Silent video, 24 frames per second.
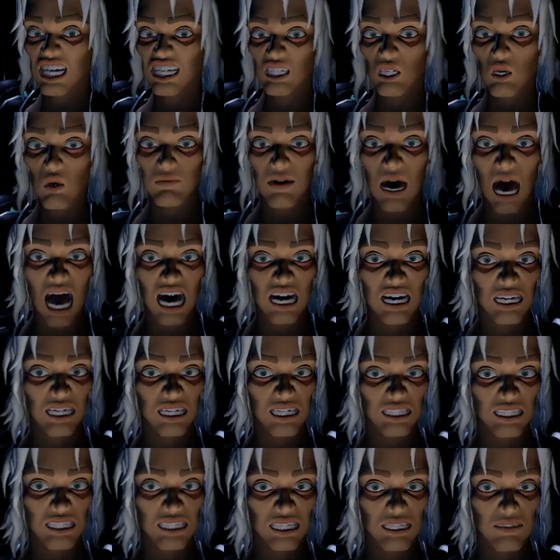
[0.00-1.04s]
at your back.
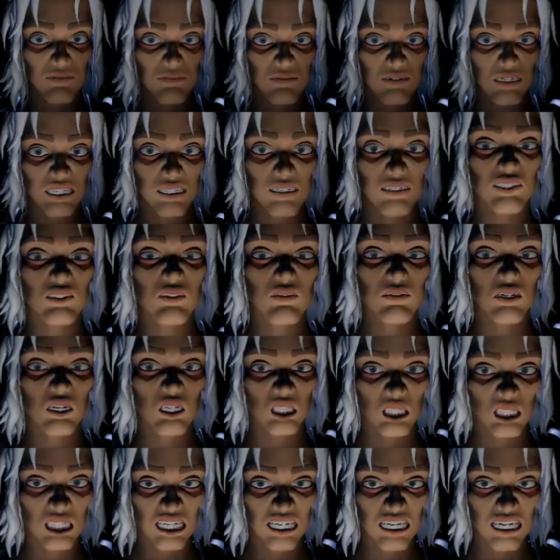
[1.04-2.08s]
It is a
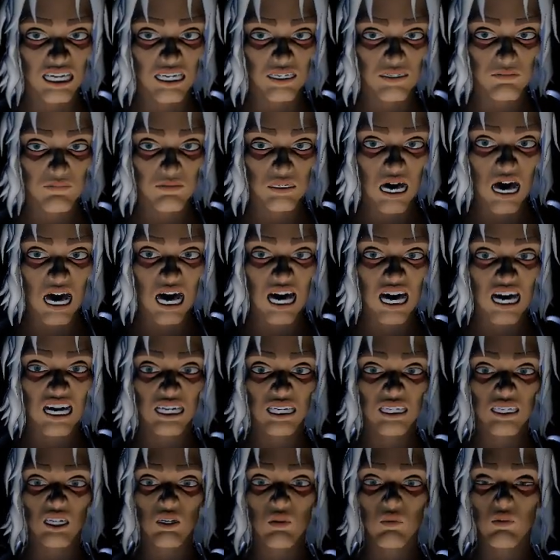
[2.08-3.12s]
machine
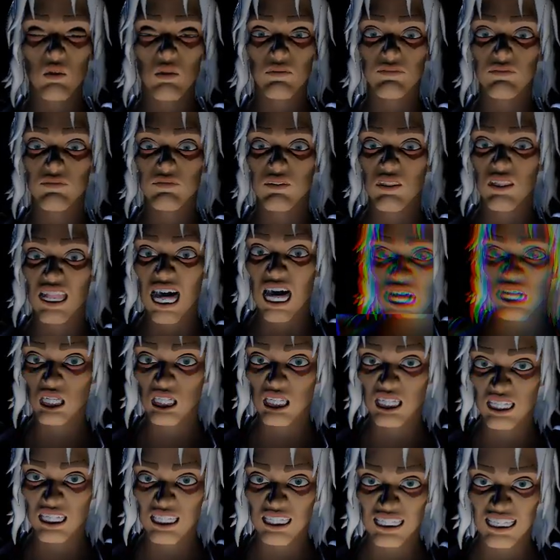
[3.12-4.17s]
made to rip flesh,
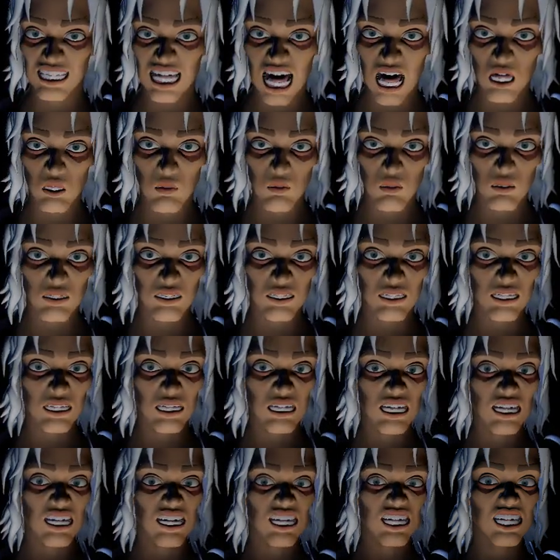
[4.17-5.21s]
Darren.
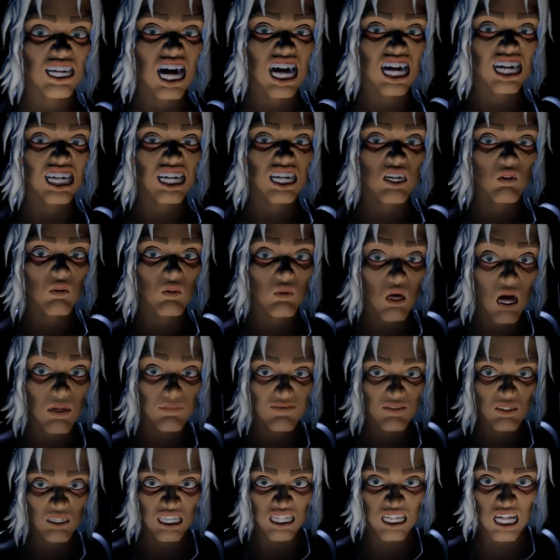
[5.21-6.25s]
And it
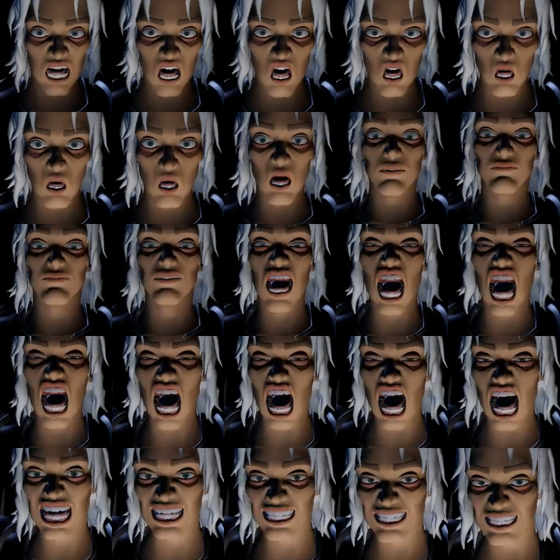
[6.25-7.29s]
rips you
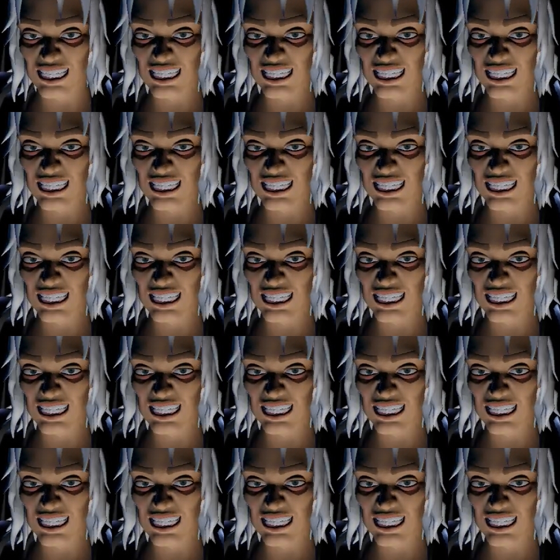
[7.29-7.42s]
apart!